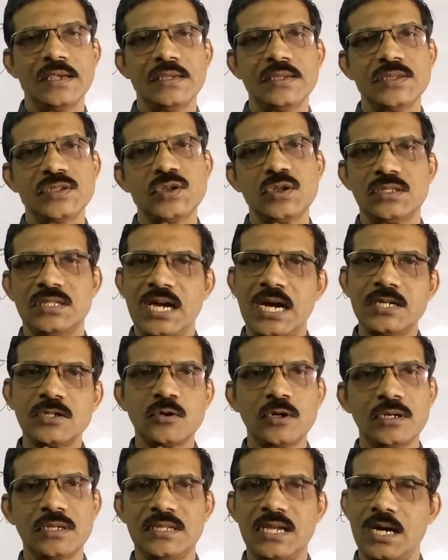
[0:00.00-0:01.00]
So
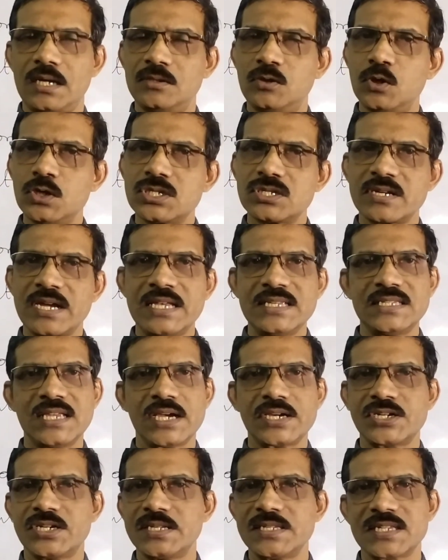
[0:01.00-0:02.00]
those
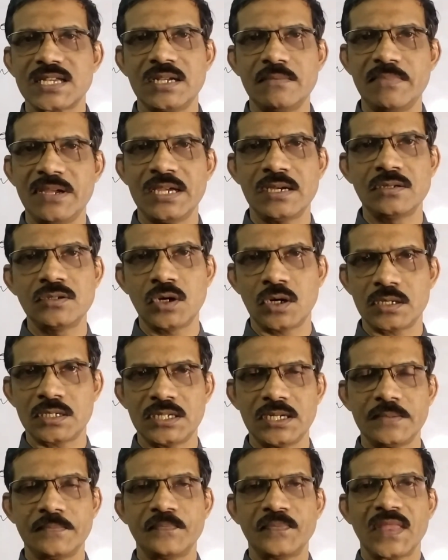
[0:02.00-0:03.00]
transactions can be
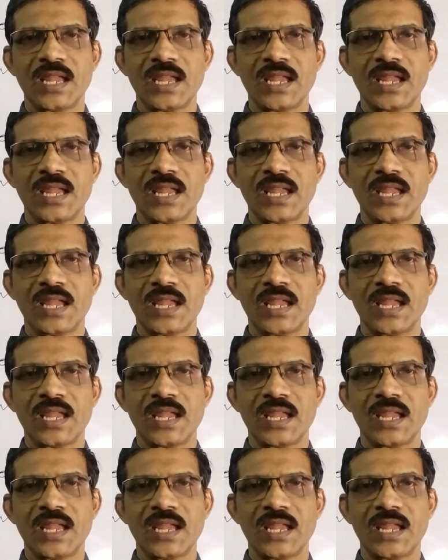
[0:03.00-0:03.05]
ignored.